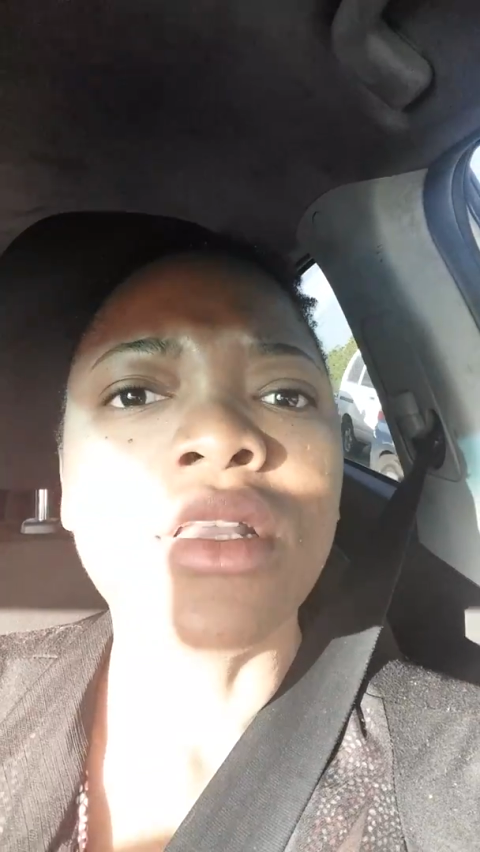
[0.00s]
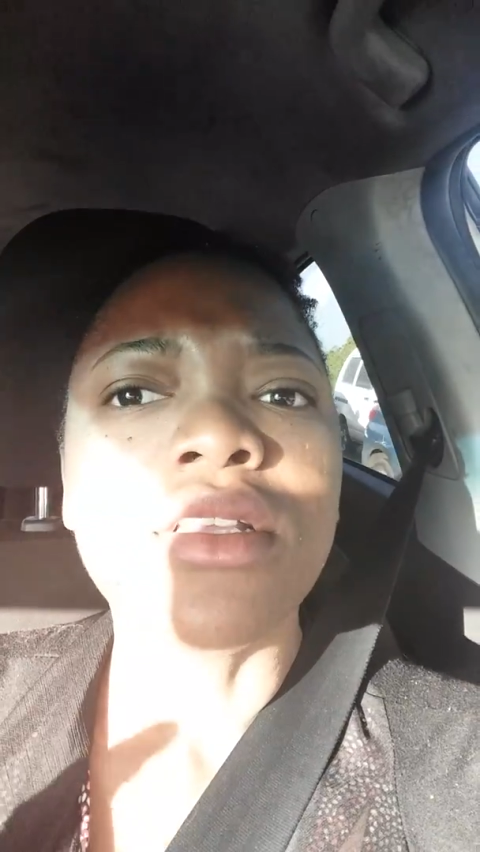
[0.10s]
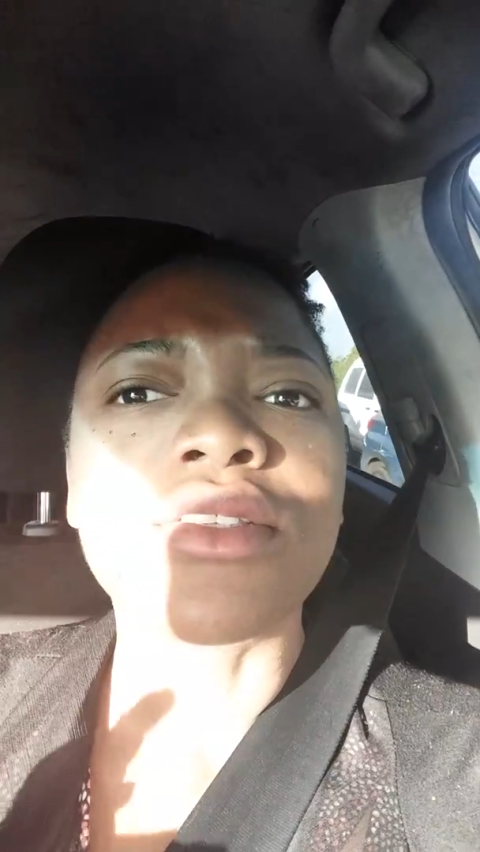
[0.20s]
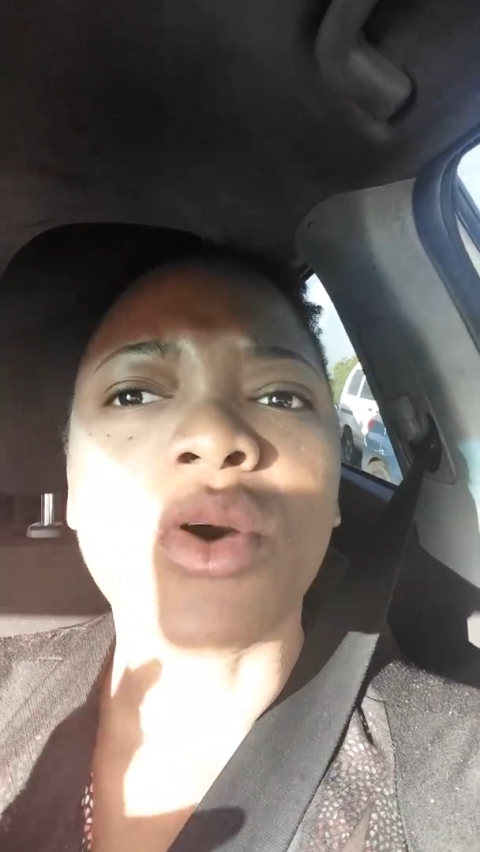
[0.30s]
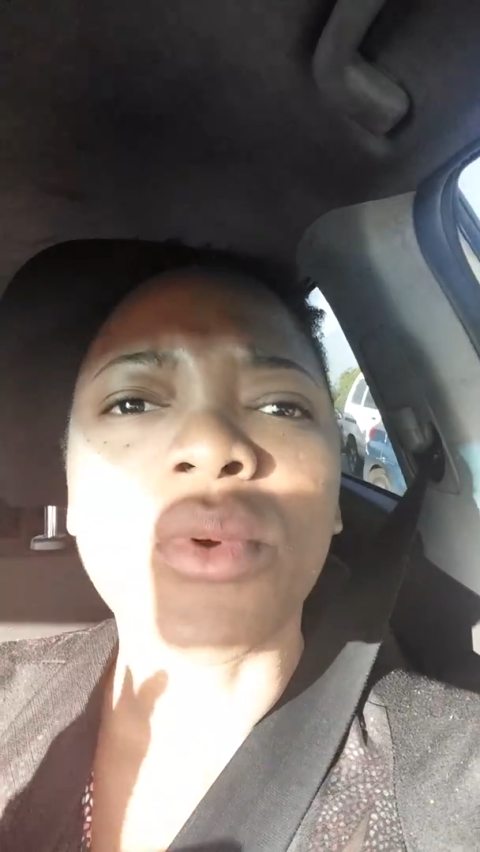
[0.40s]

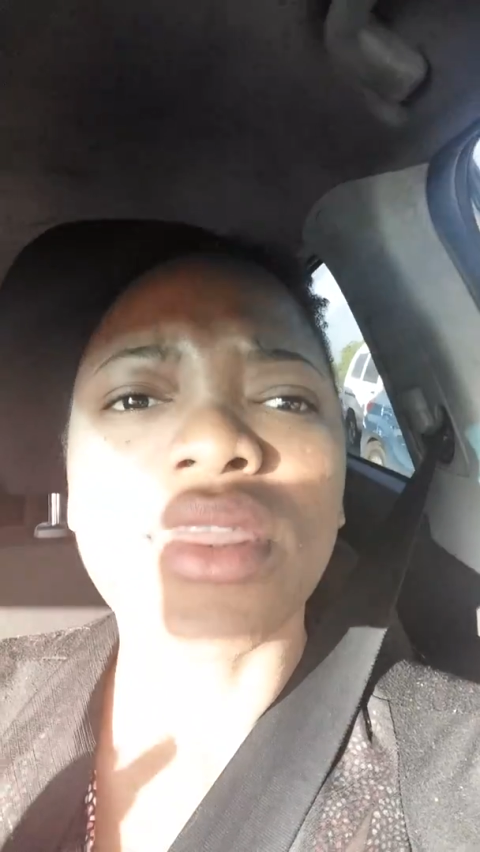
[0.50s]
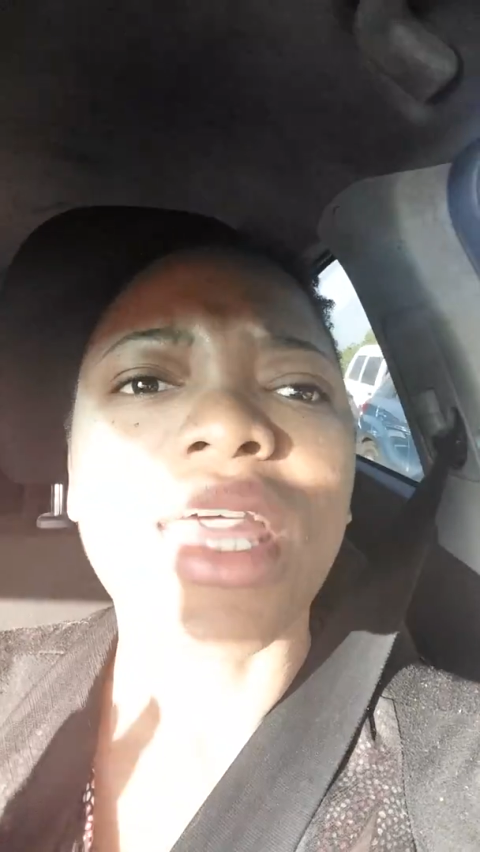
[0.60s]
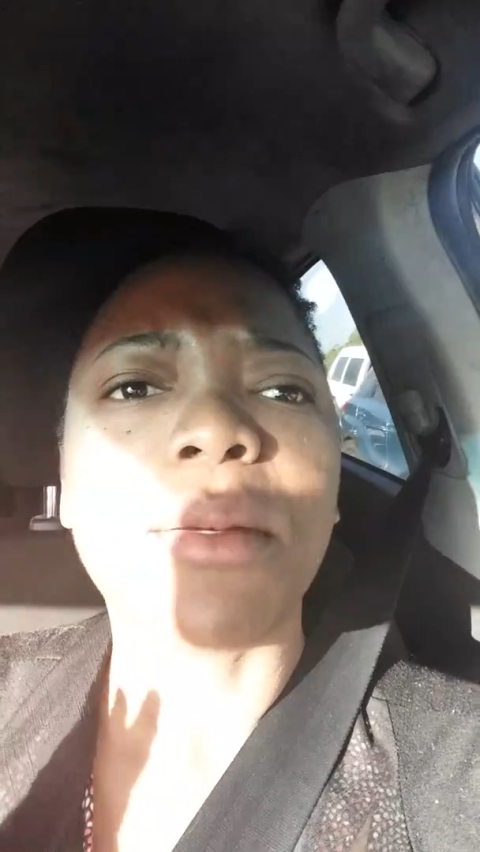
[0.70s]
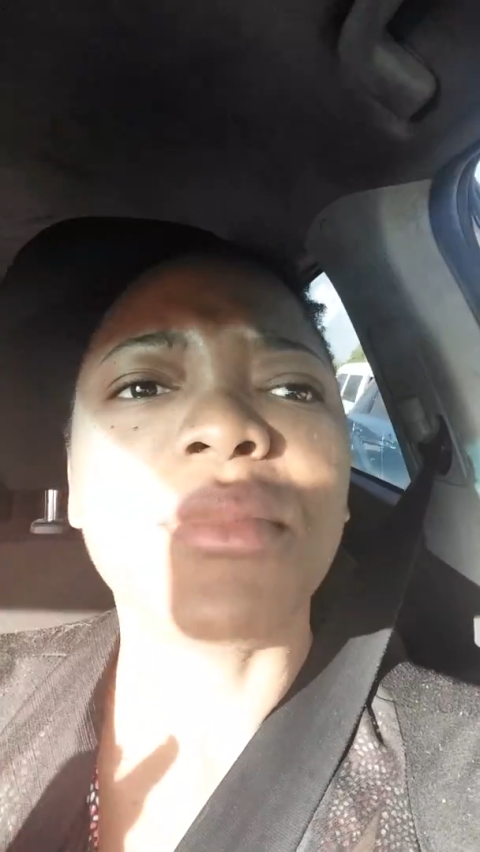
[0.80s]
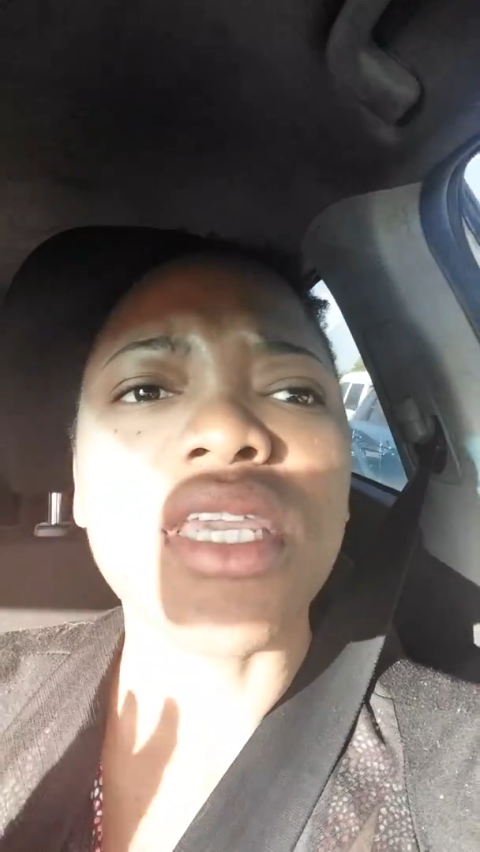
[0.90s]
So with
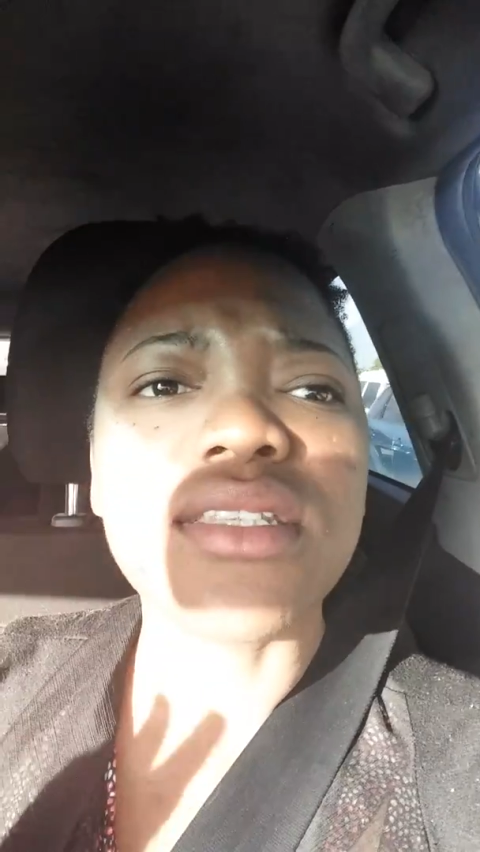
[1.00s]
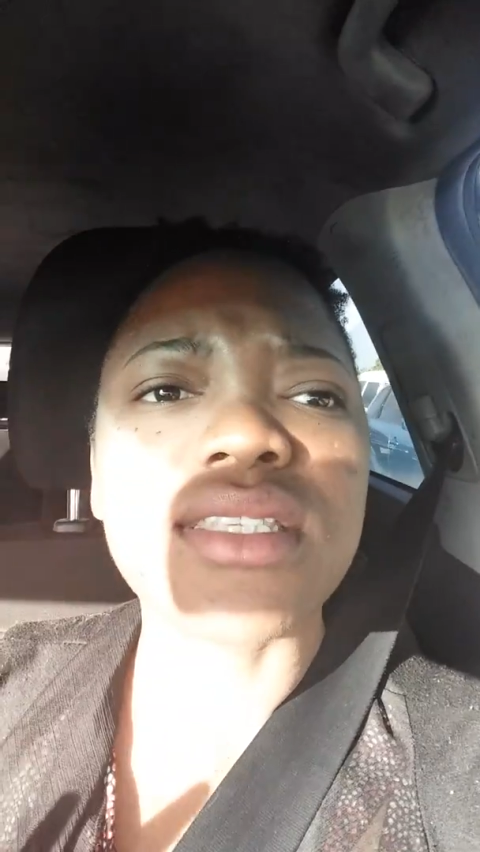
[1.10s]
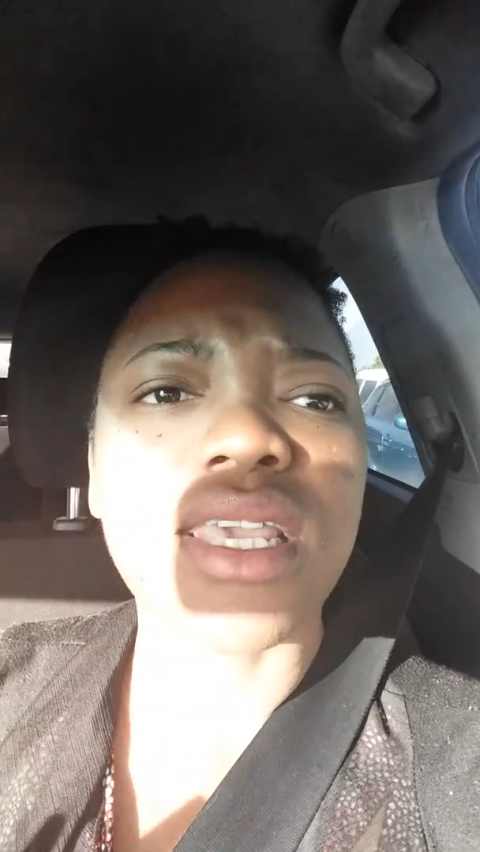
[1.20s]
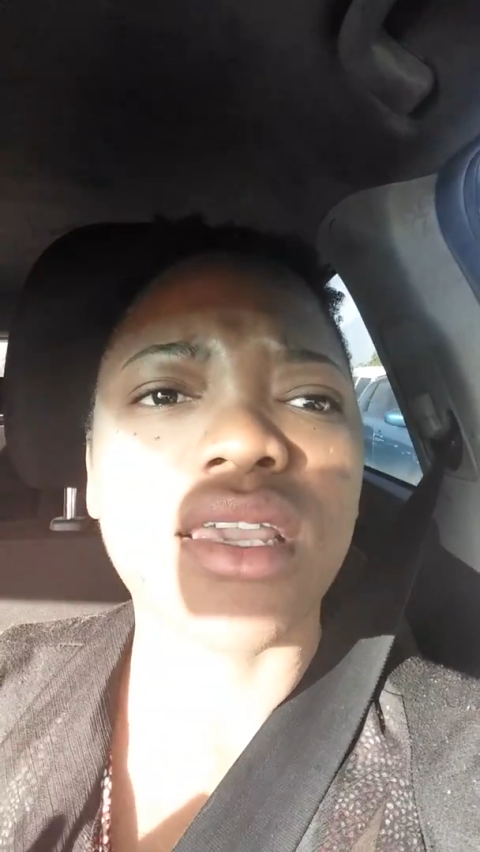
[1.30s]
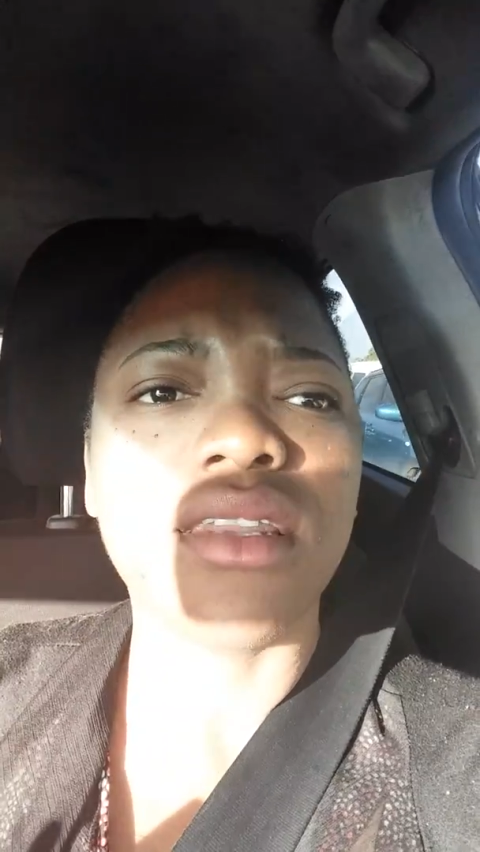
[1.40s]
that being
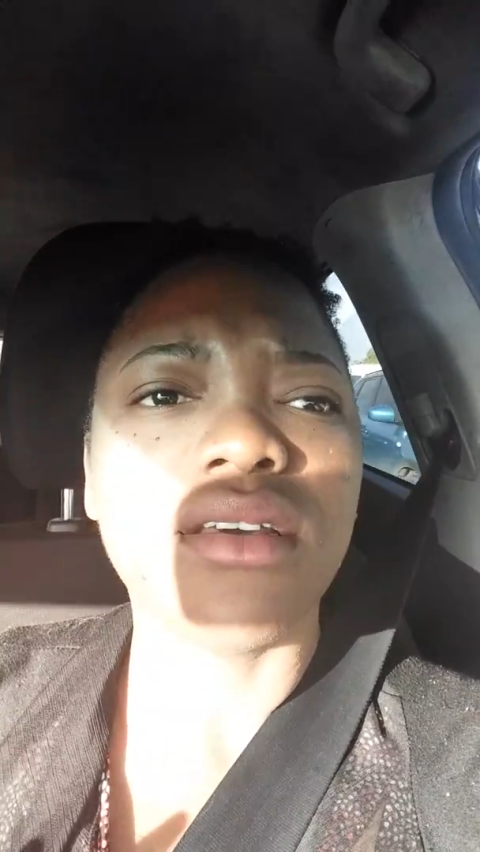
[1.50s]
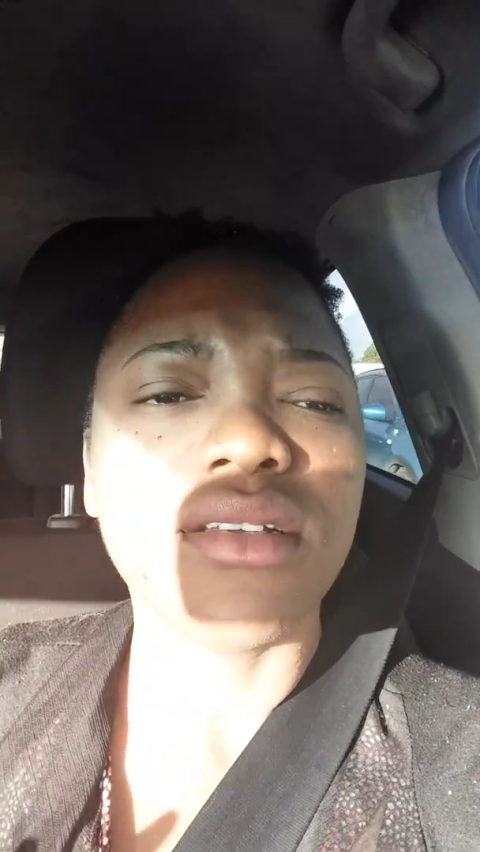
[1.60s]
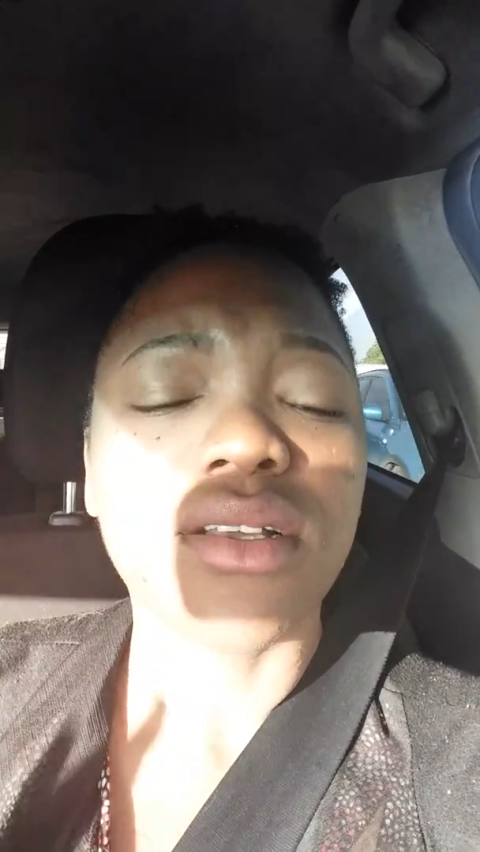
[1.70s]
said,